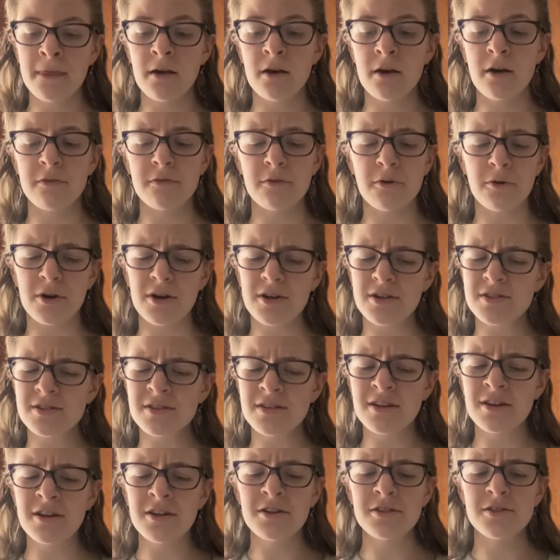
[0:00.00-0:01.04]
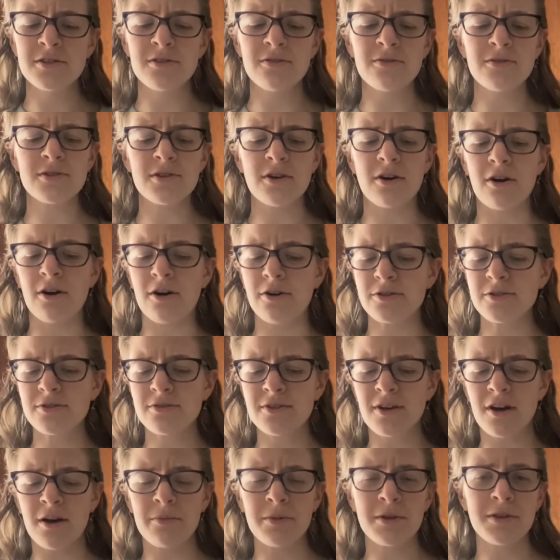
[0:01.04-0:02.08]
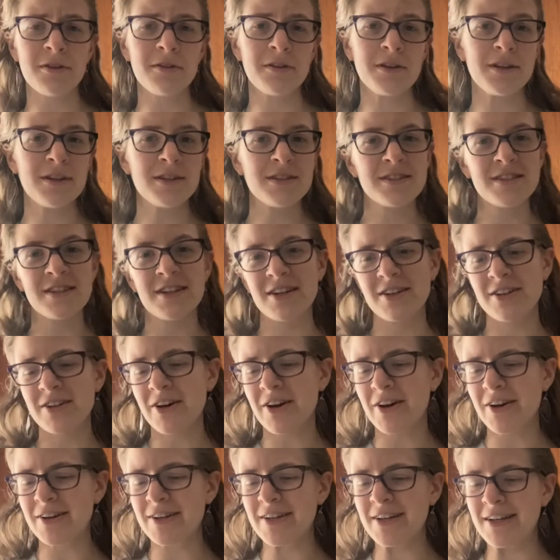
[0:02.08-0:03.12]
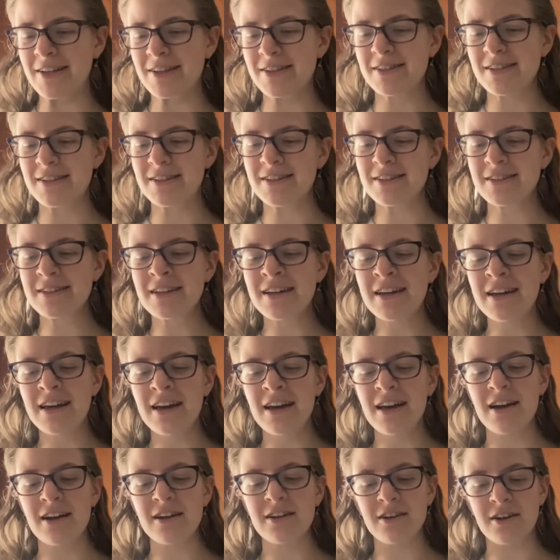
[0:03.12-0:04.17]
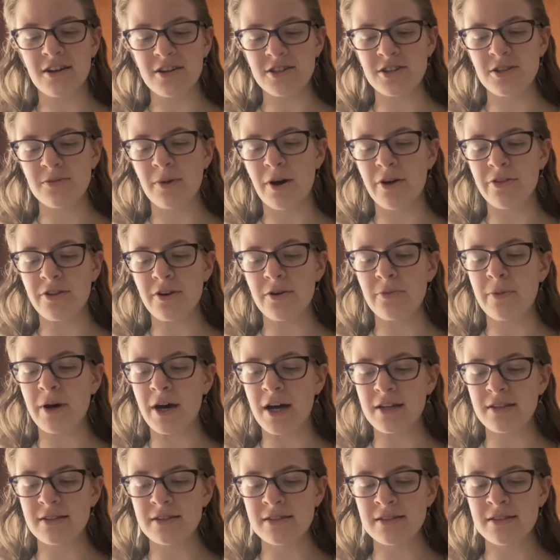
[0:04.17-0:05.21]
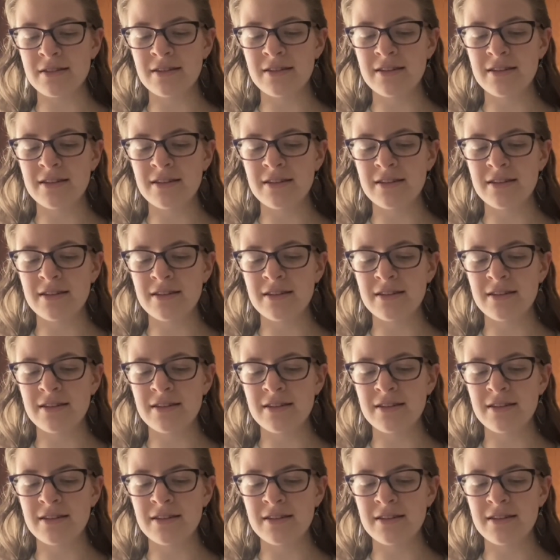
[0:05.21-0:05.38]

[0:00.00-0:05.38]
Of course, students also taught me the latest TikTok dances and gushed about their pets.